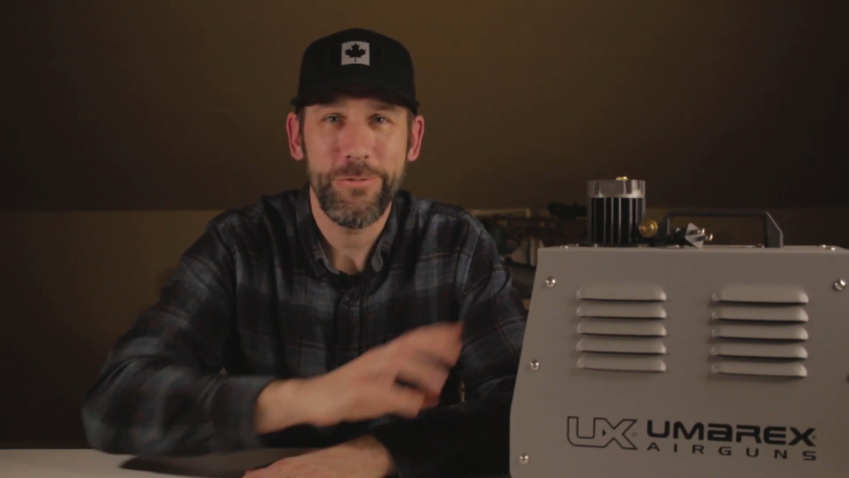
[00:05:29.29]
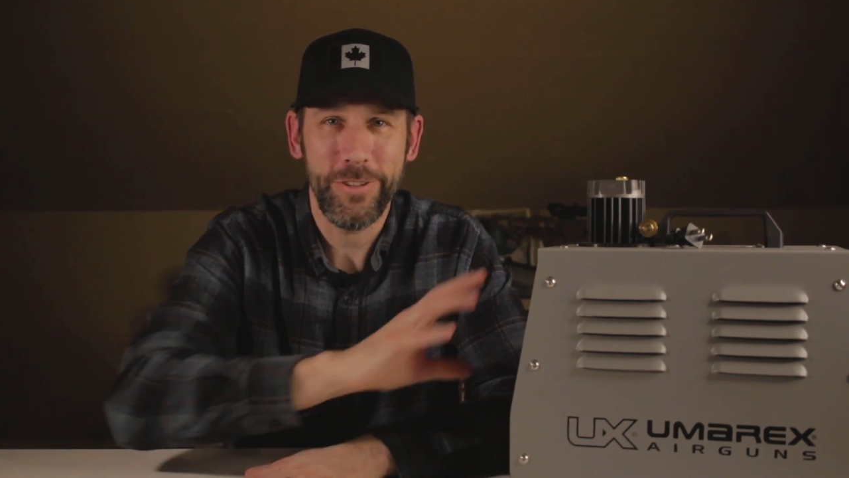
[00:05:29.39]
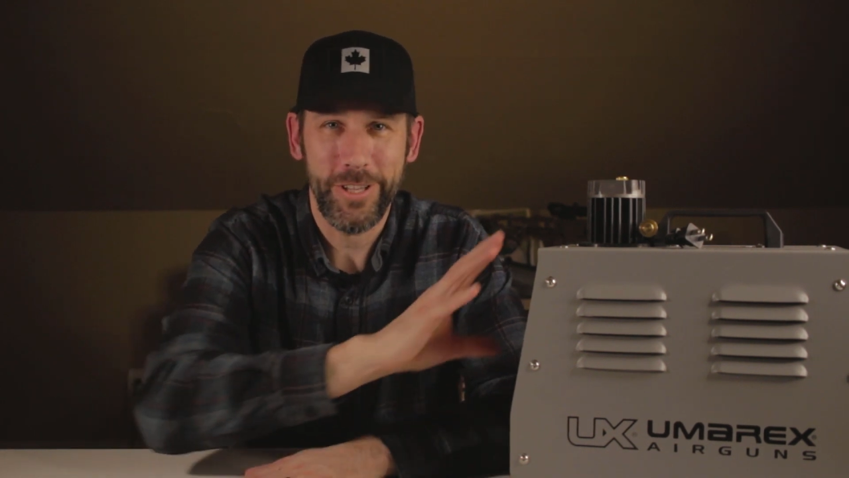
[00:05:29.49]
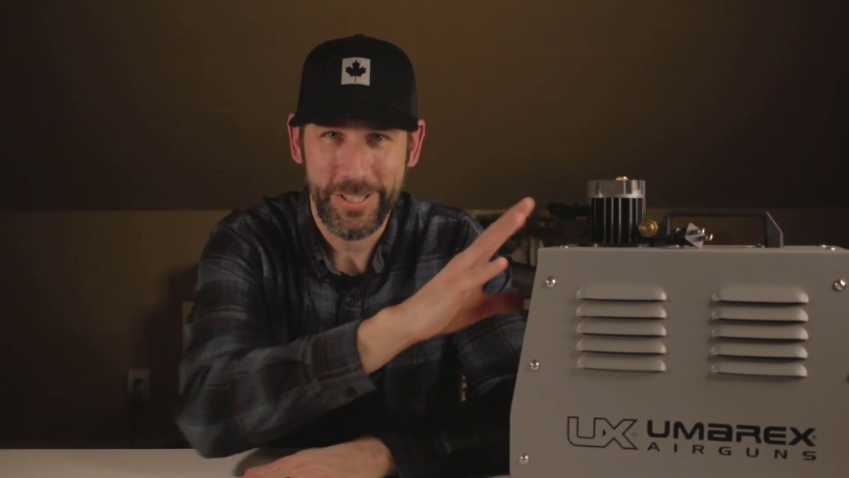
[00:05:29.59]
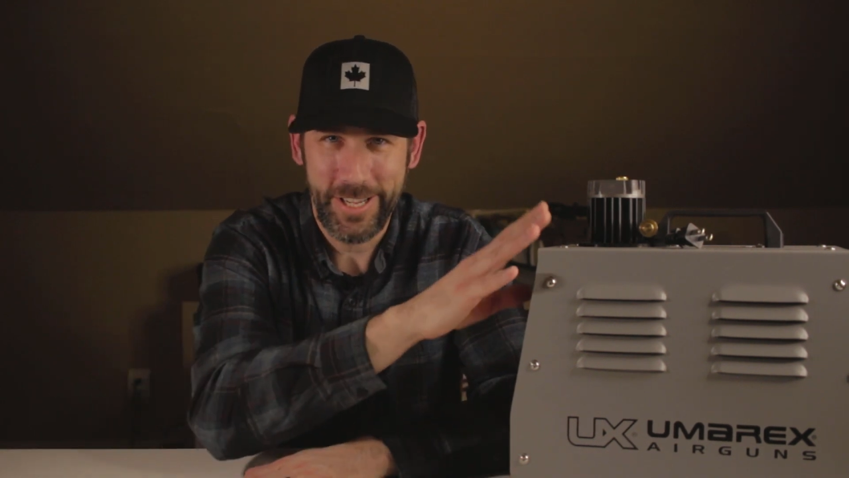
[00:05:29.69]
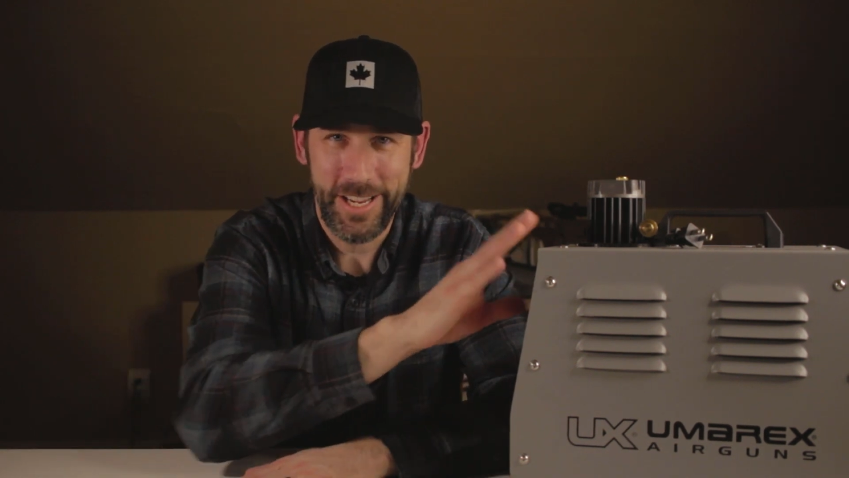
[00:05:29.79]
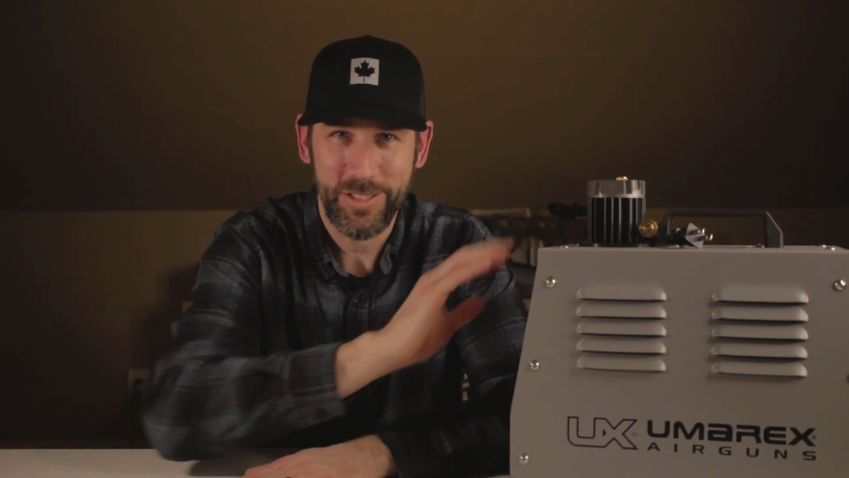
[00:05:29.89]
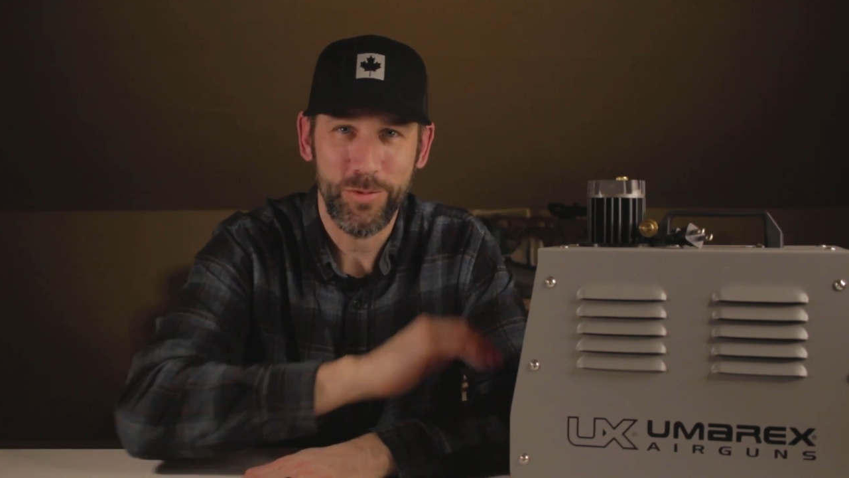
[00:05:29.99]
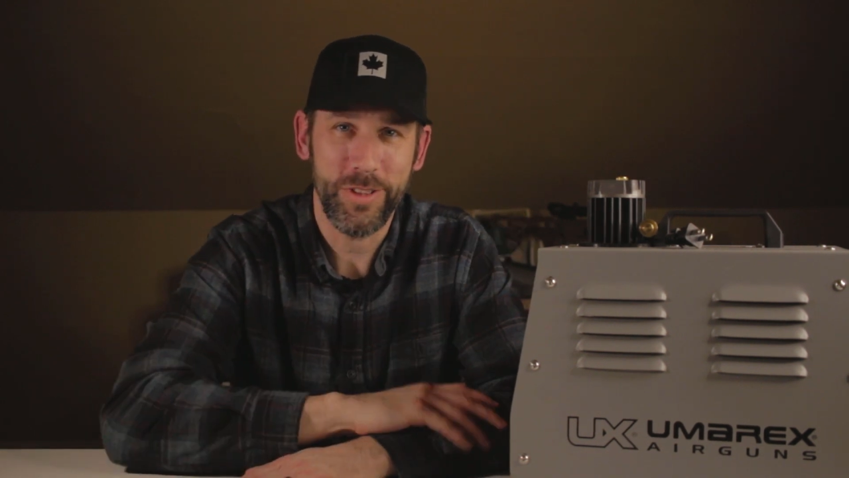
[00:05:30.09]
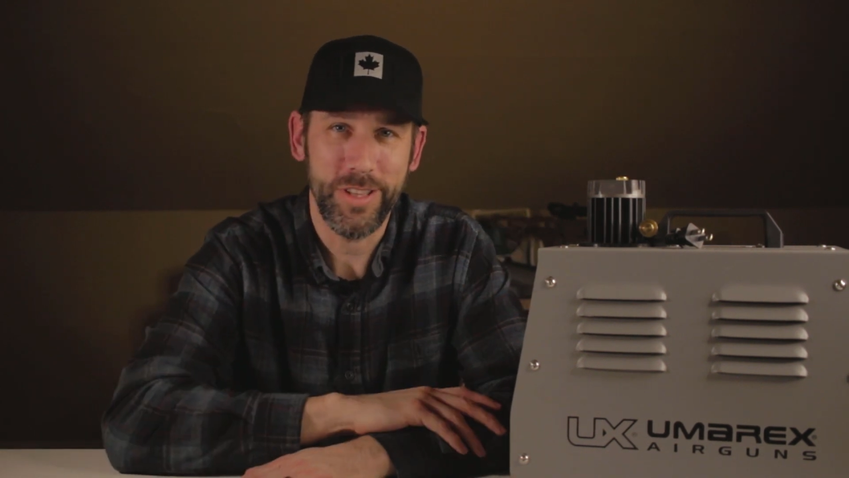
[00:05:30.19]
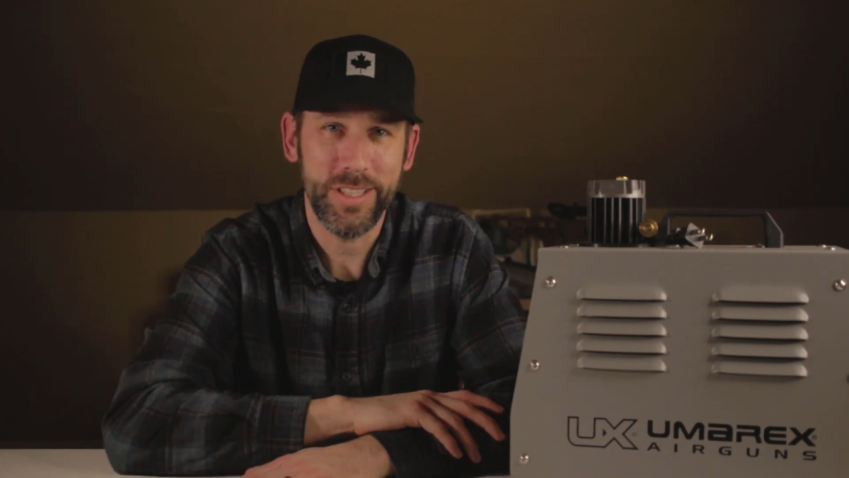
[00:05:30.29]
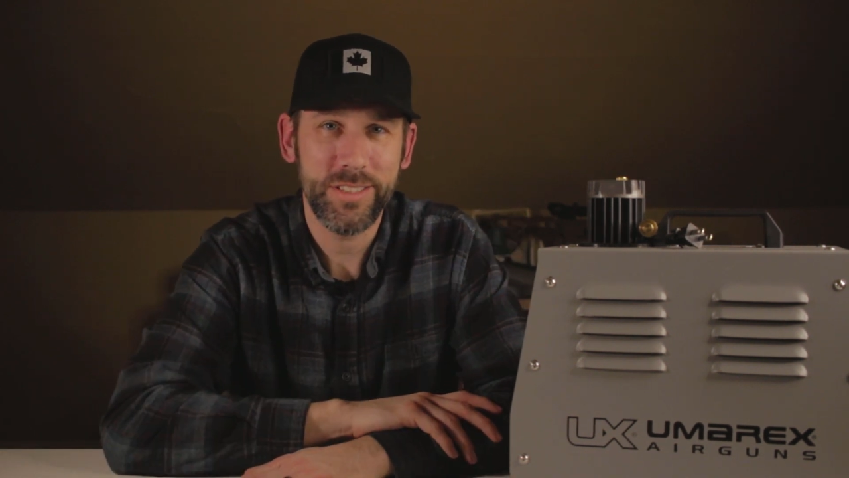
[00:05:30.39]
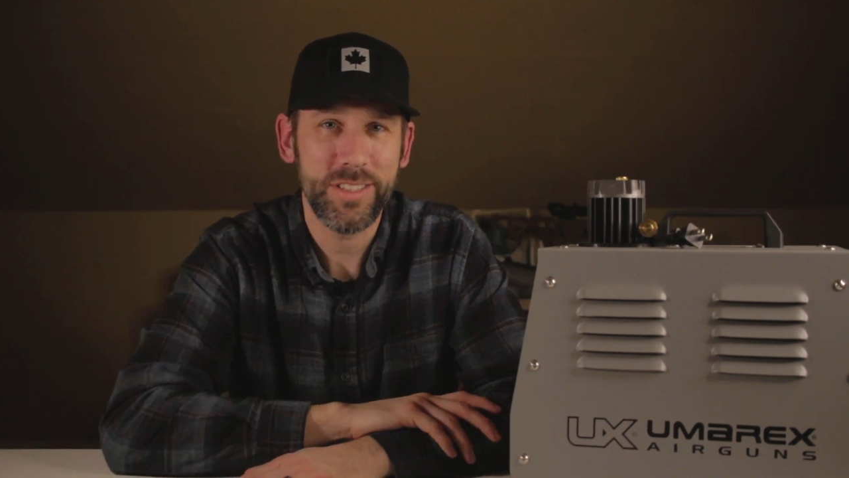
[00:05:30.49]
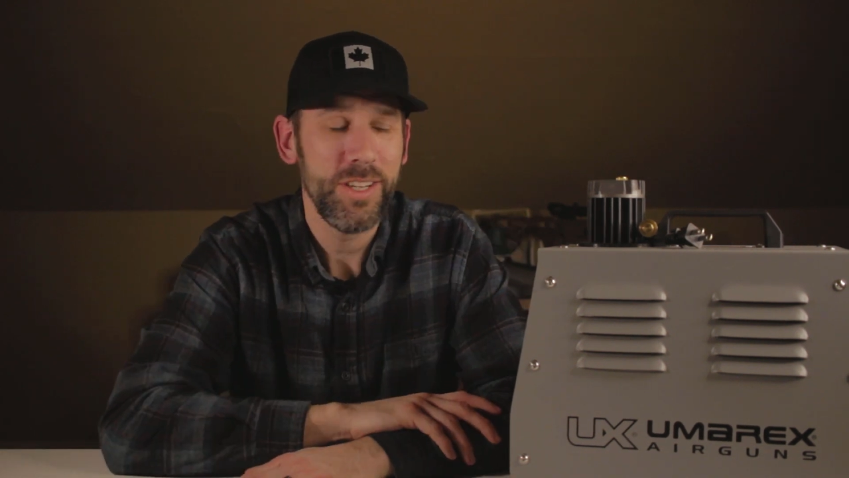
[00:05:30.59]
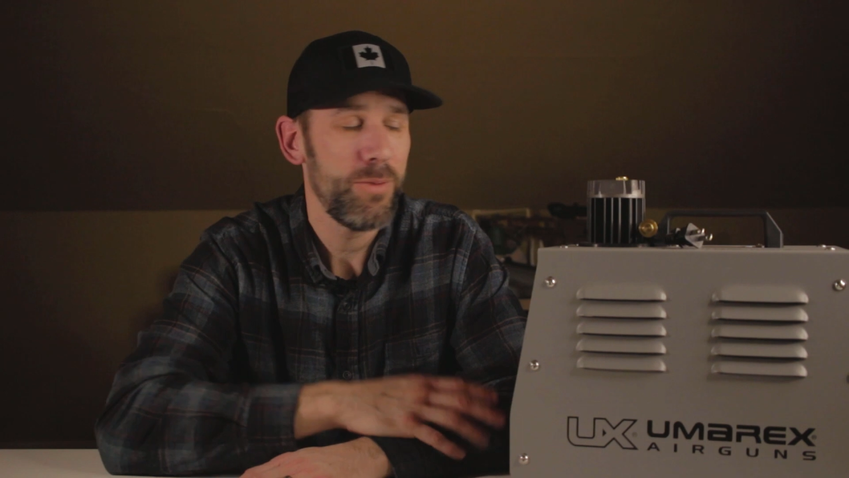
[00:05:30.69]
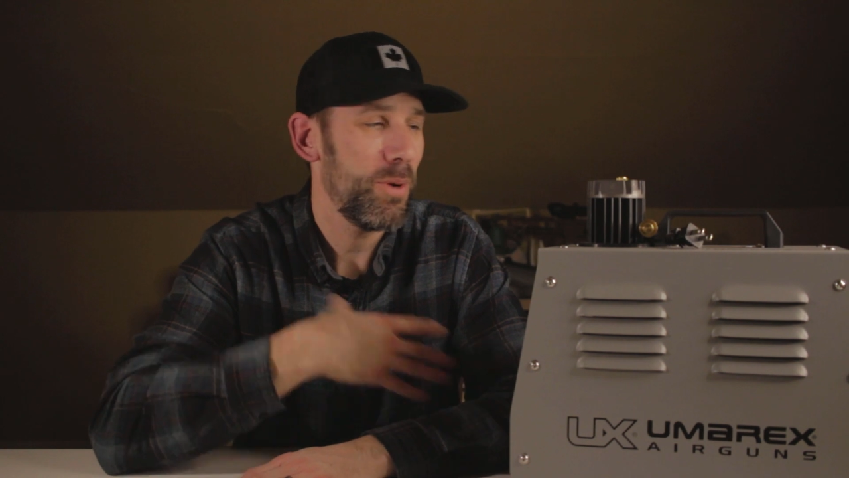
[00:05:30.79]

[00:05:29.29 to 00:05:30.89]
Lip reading: filling tanks with this,